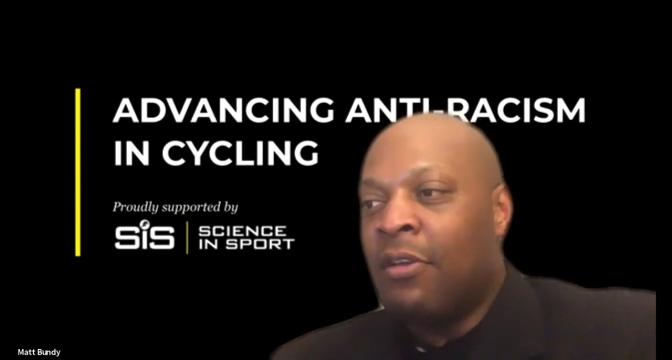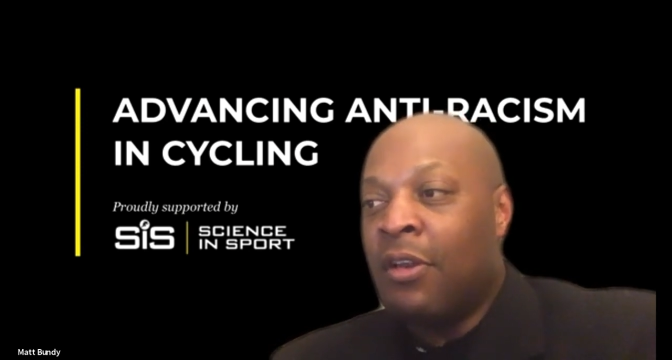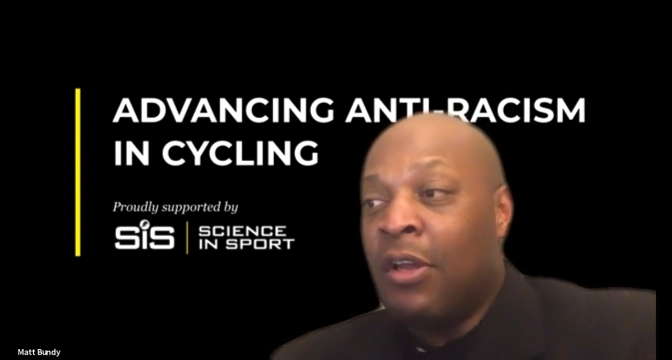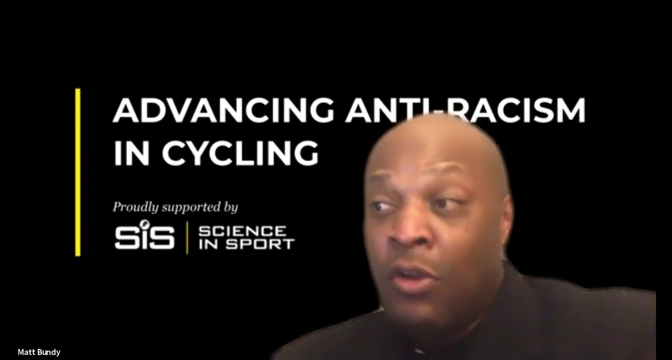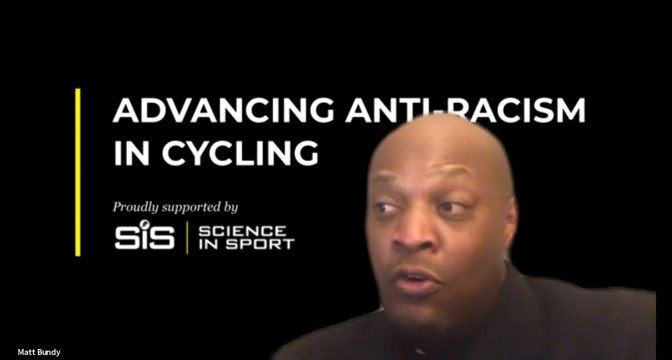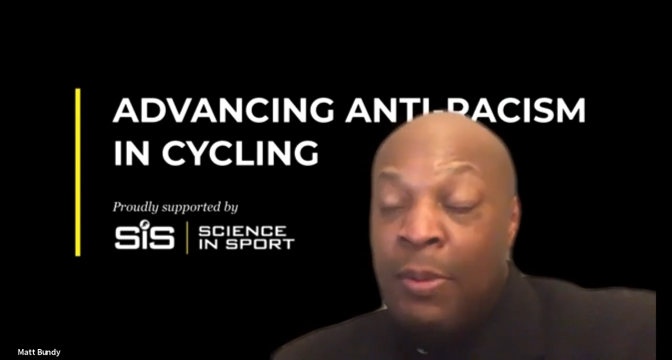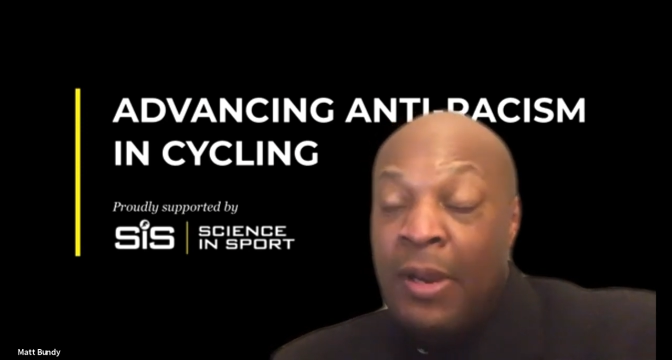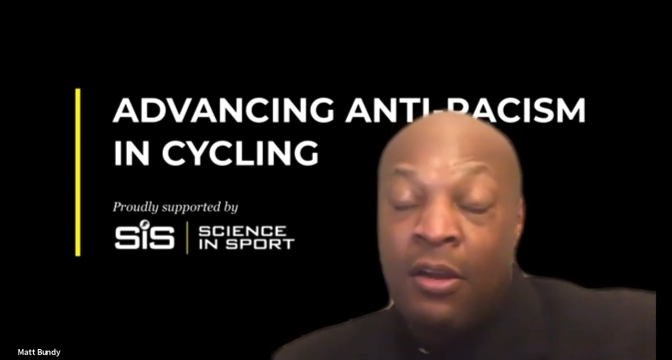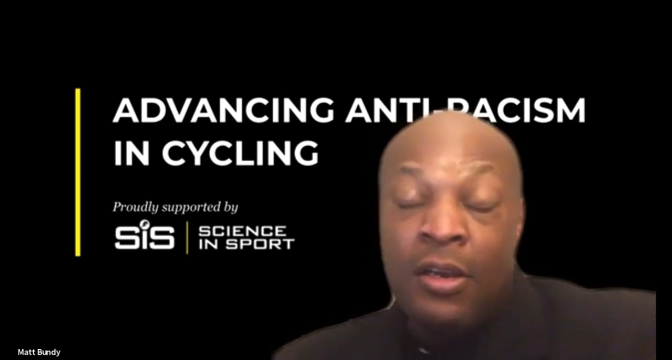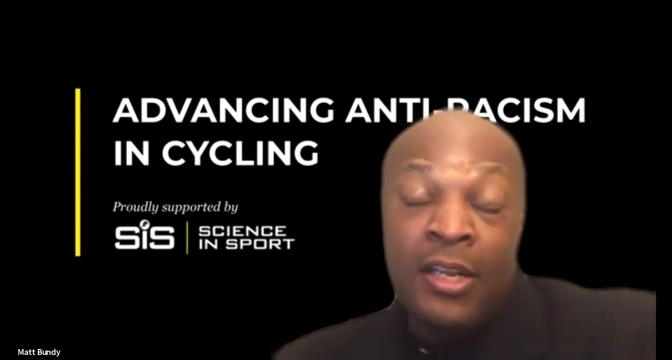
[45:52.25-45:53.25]
local
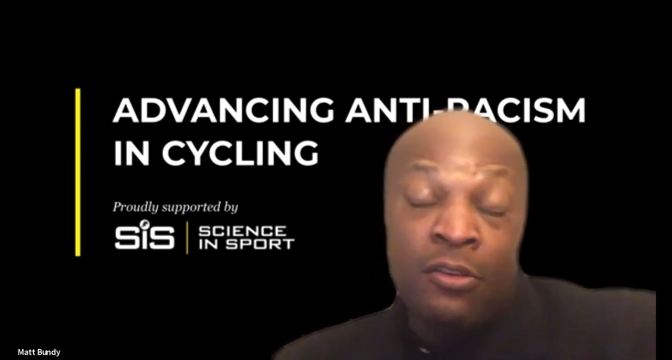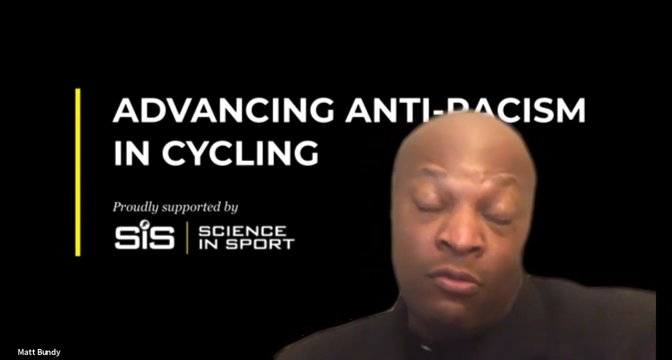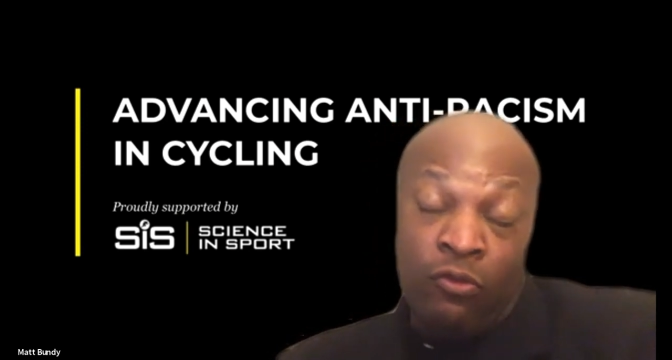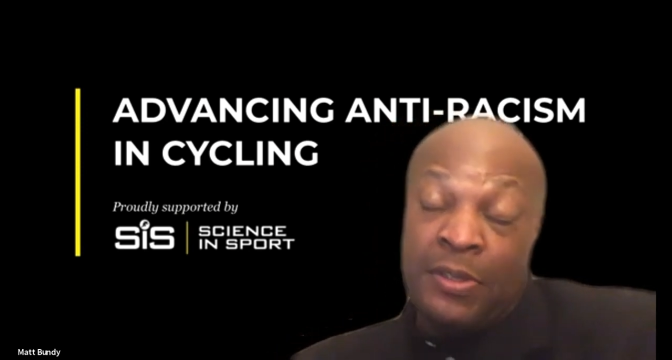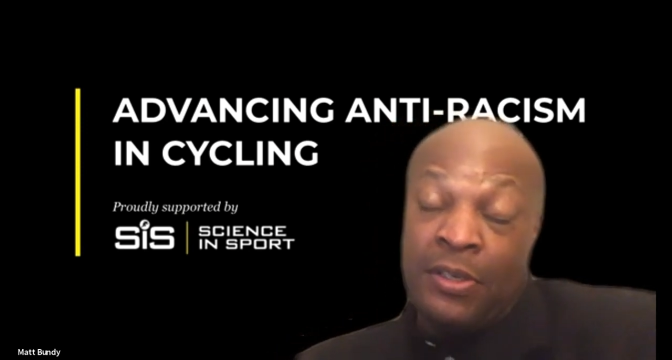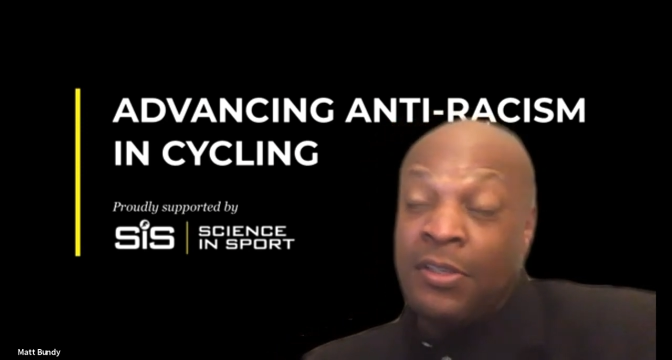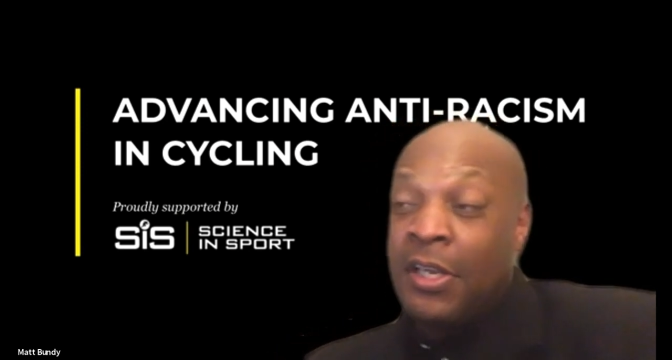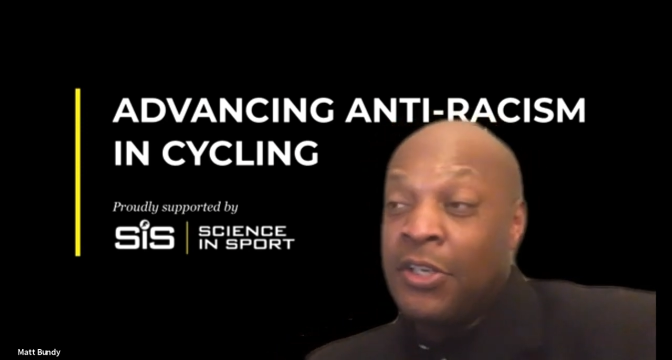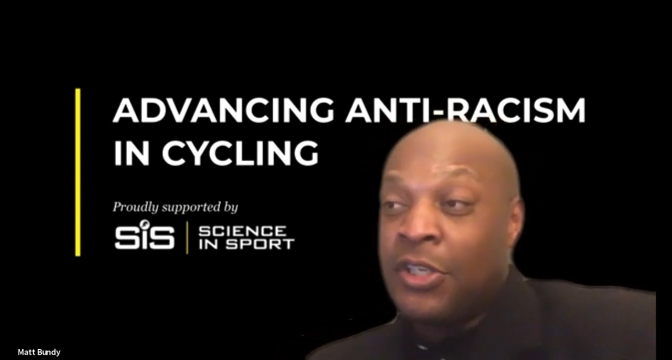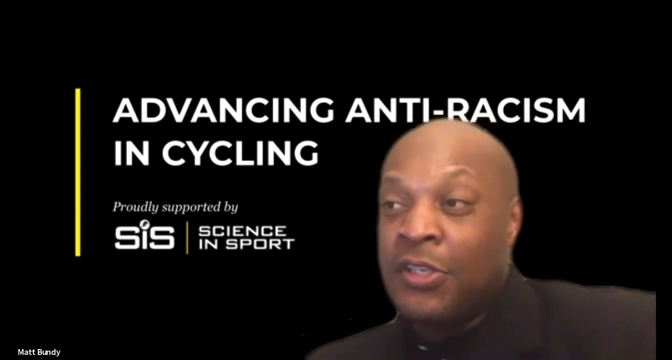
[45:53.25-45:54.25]
black groups in Los
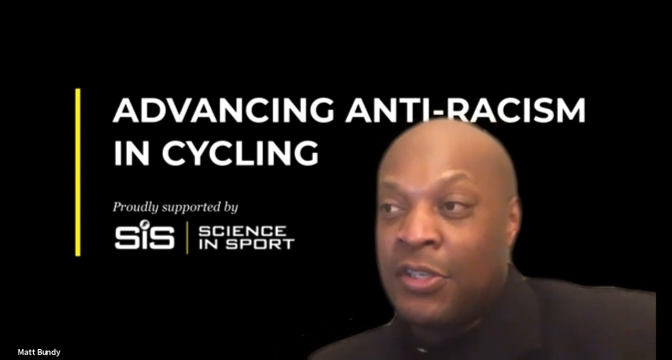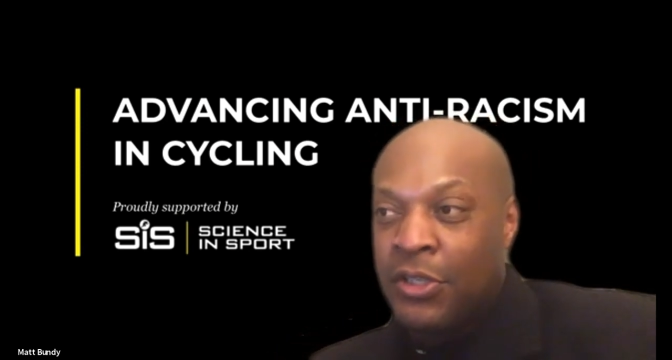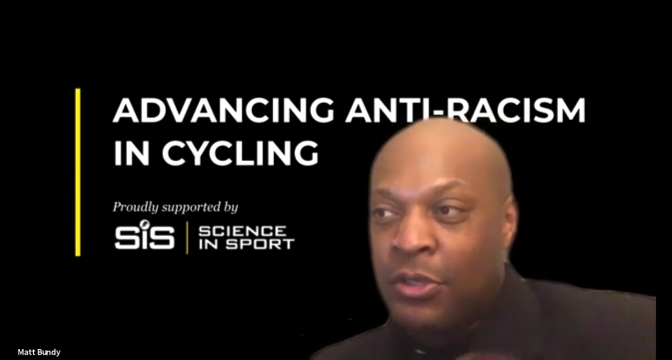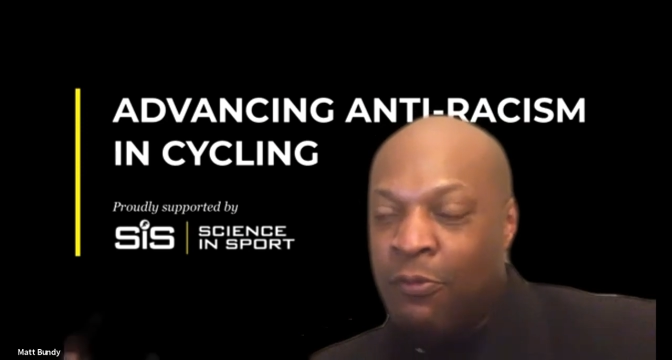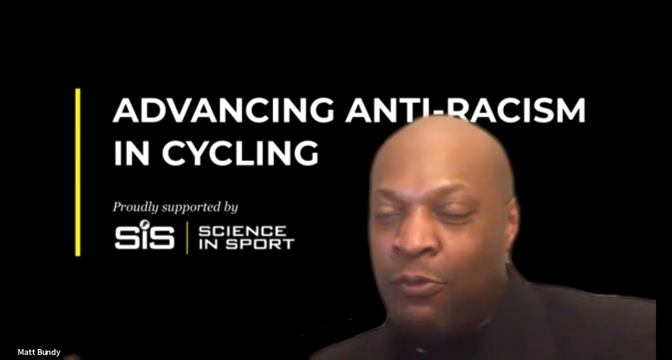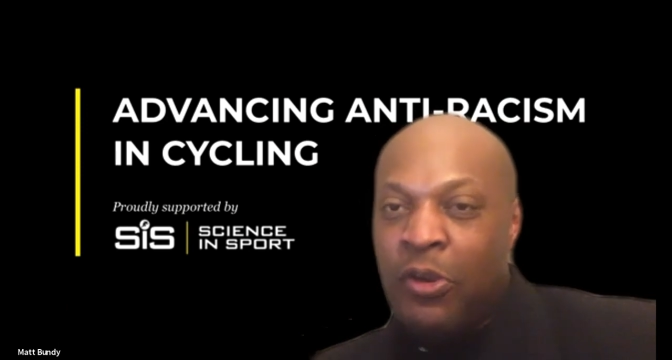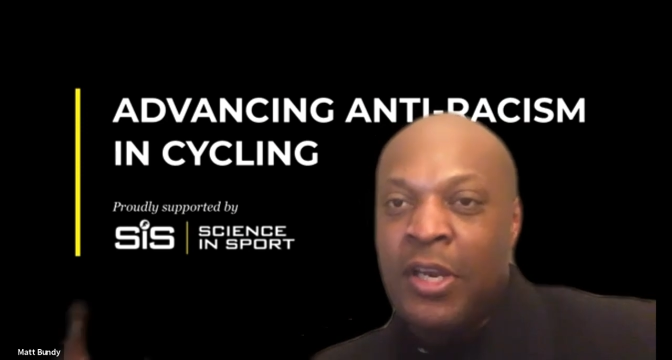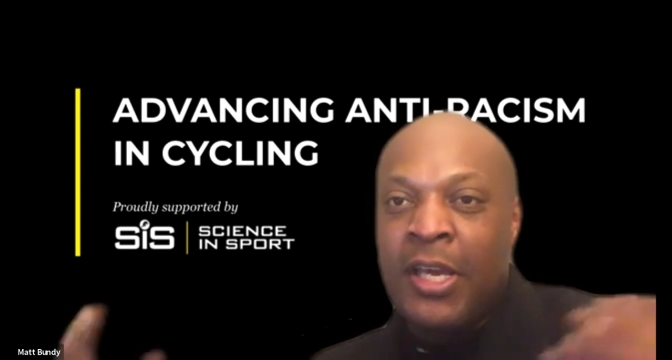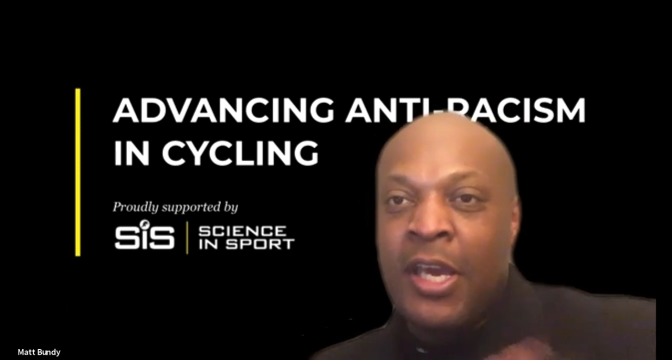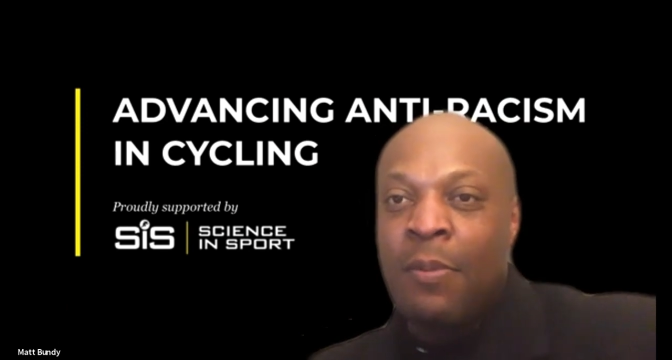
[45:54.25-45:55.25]
Angeles to sort of
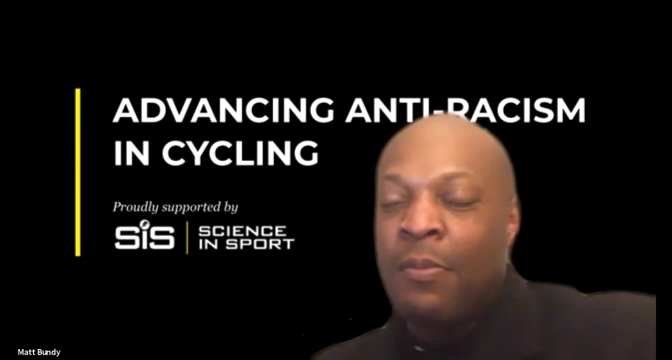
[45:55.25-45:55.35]
really